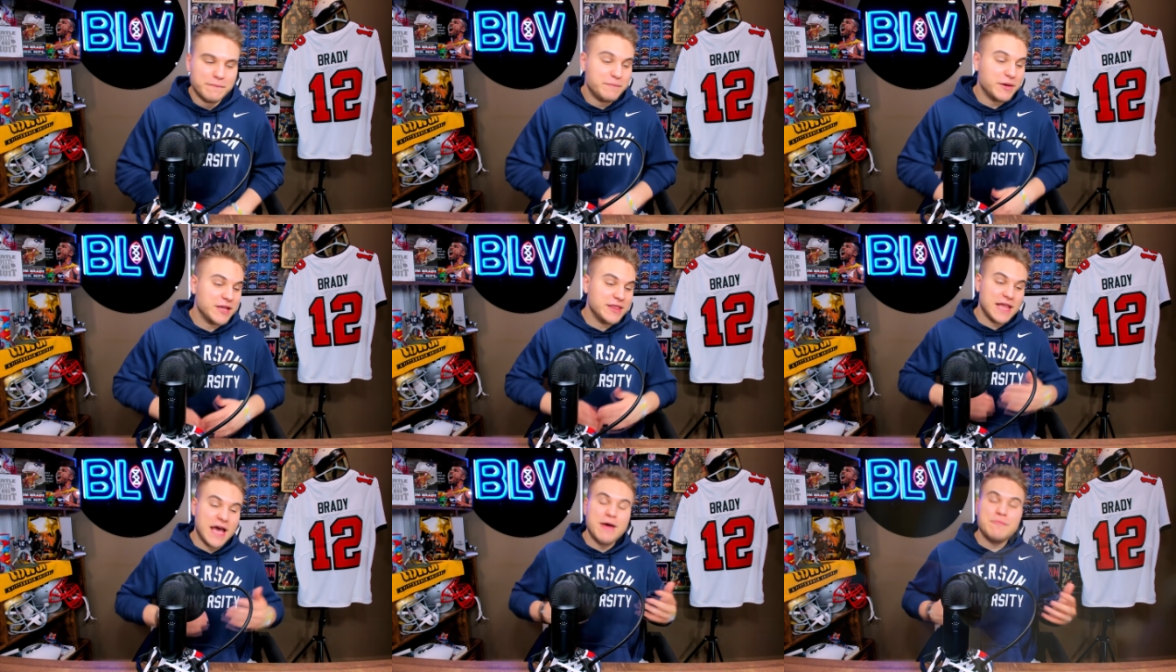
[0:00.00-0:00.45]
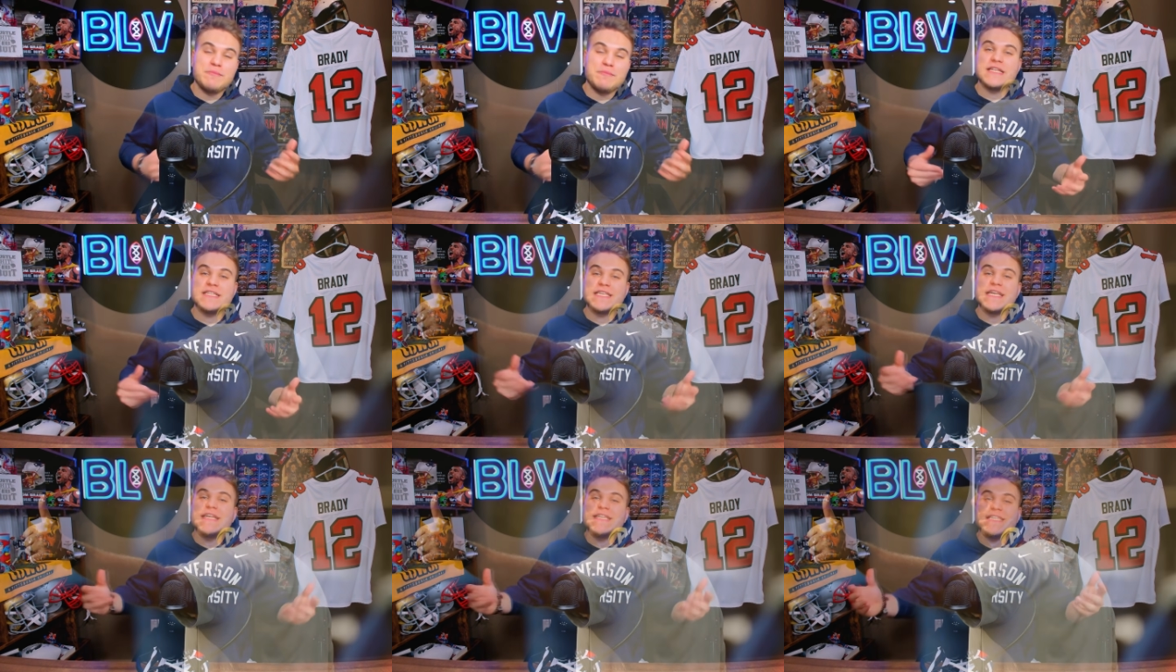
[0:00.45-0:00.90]
But that
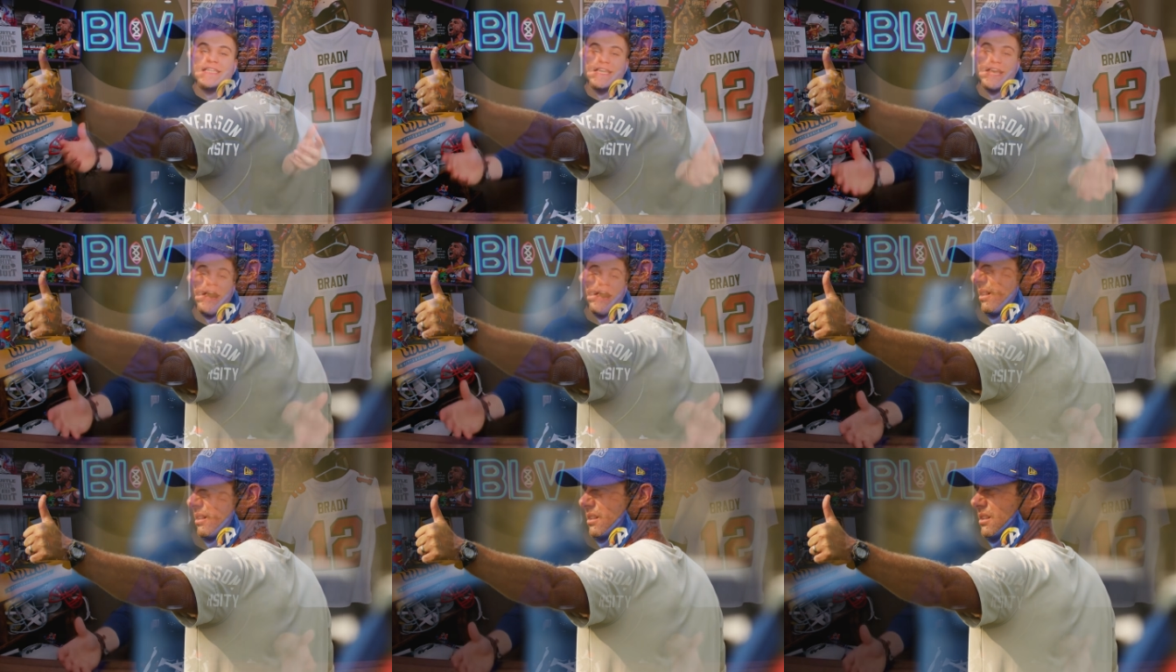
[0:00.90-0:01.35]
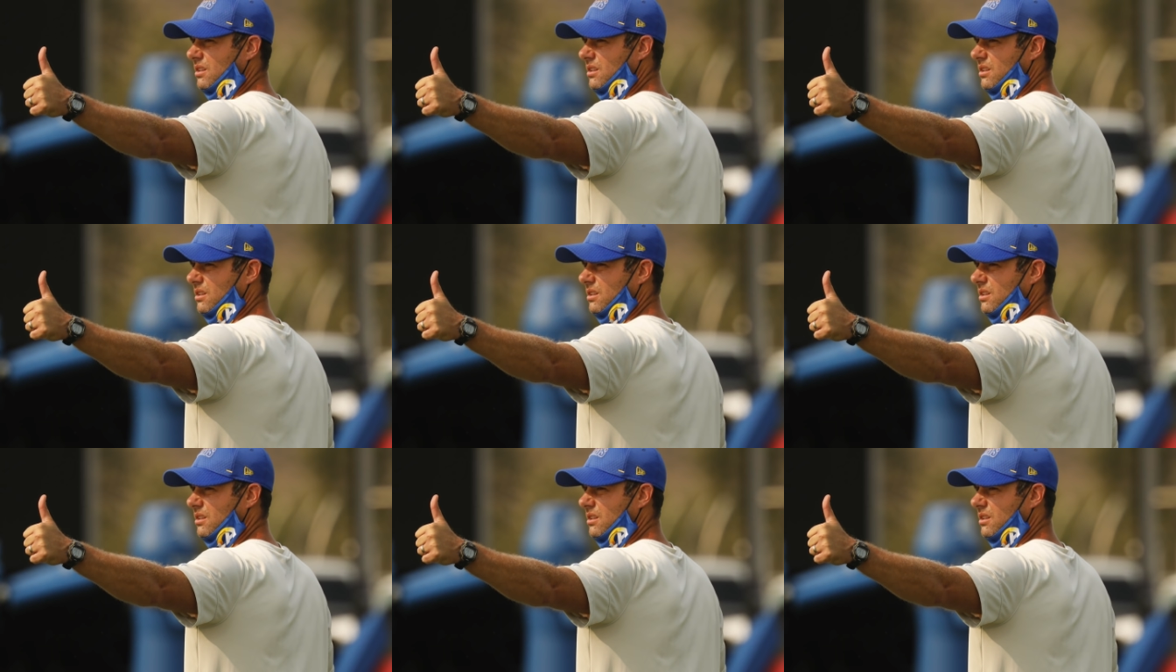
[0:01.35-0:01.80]
means he's young
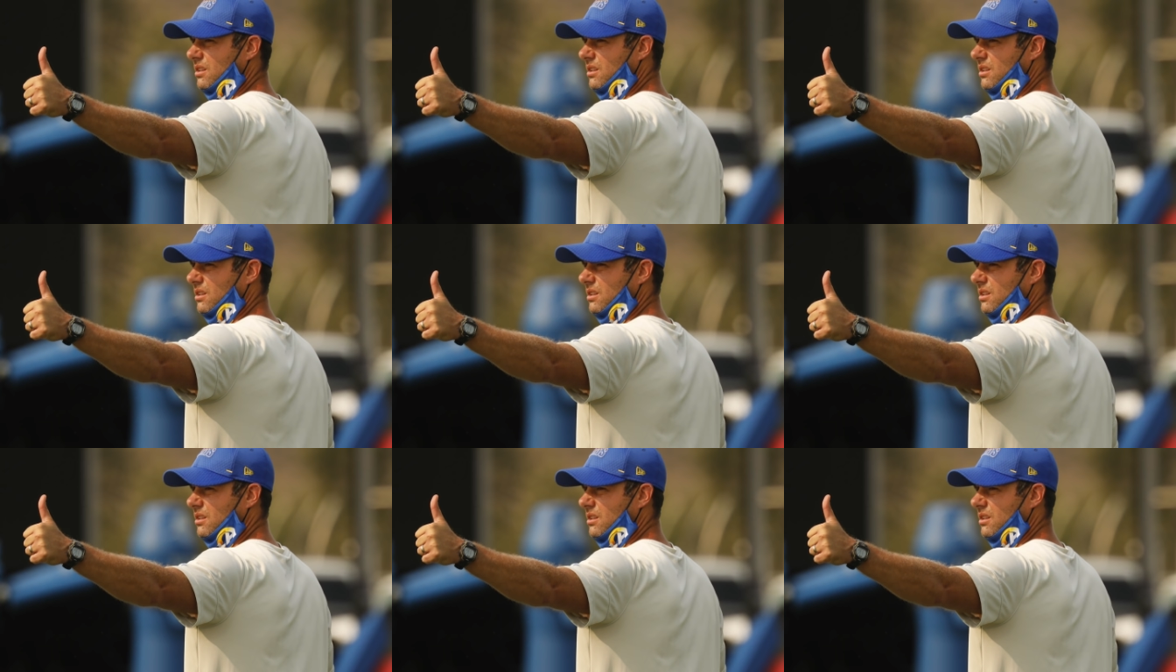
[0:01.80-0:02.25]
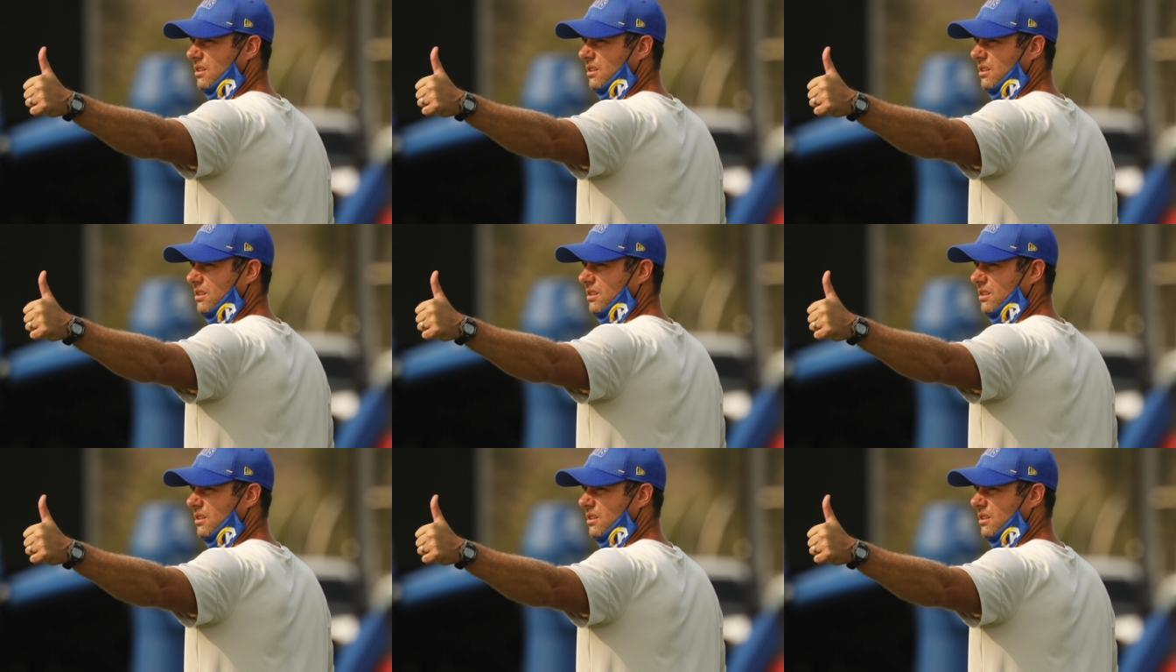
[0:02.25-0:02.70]
in the
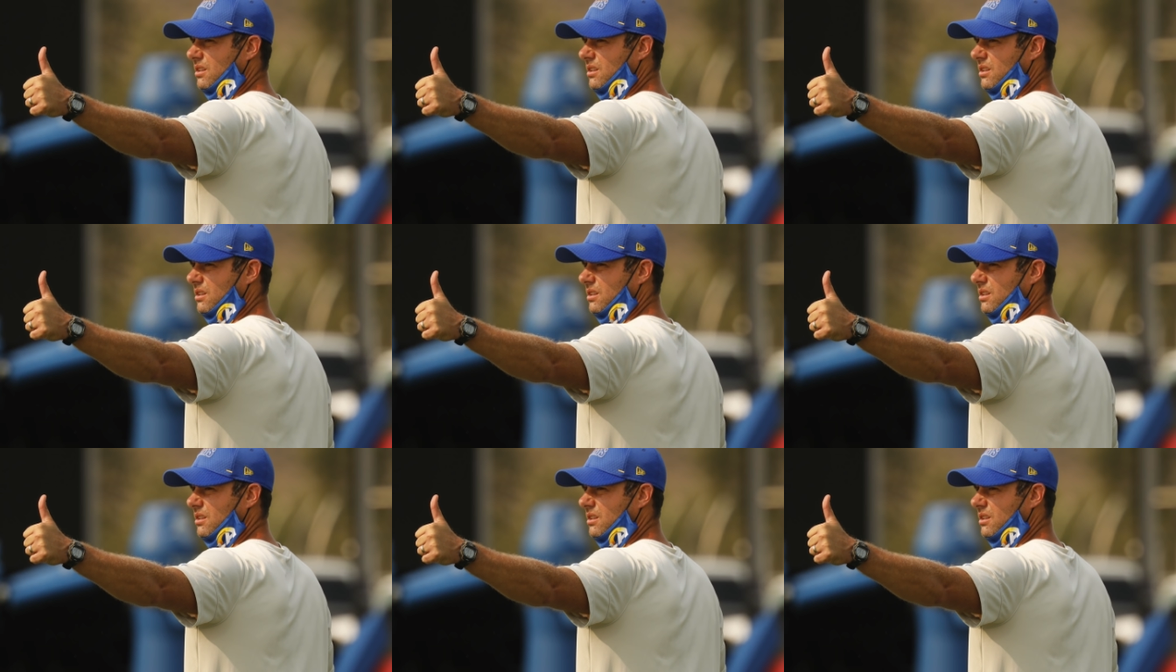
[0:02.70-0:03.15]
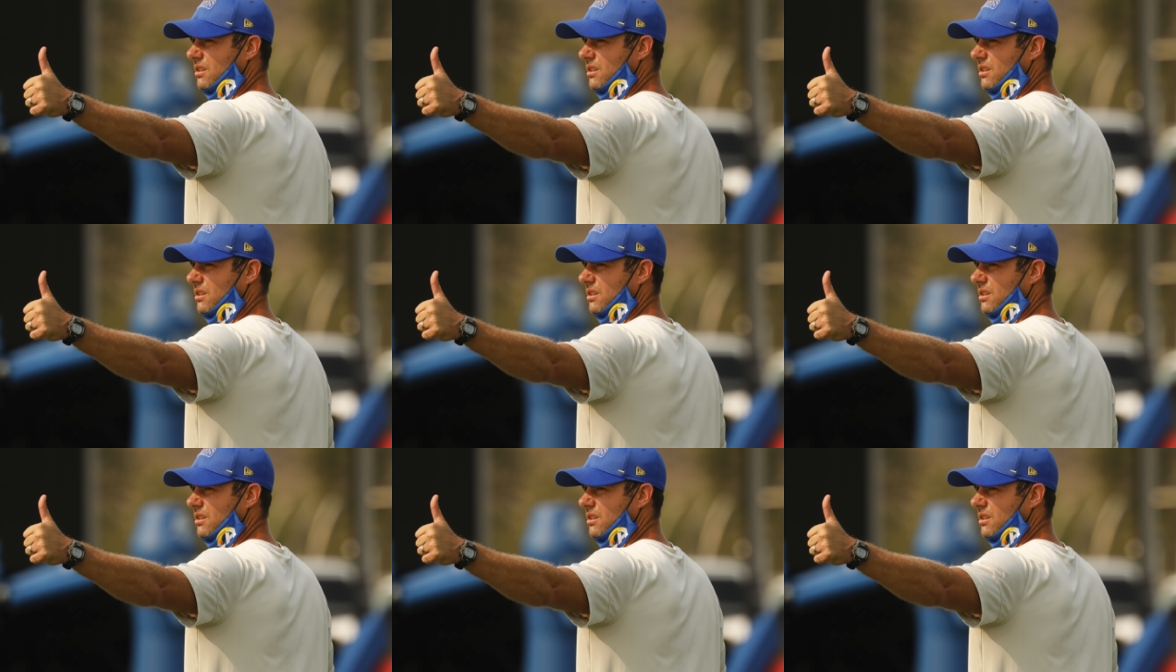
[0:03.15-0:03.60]
NFL's eyes. If you
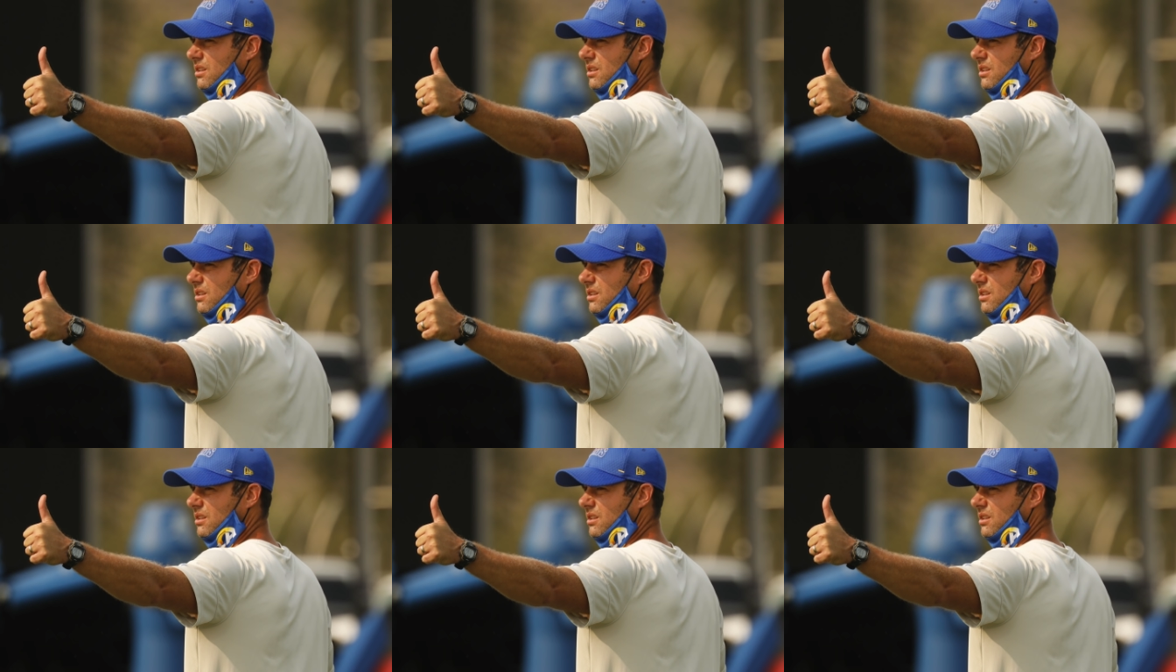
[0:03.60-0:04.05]
are even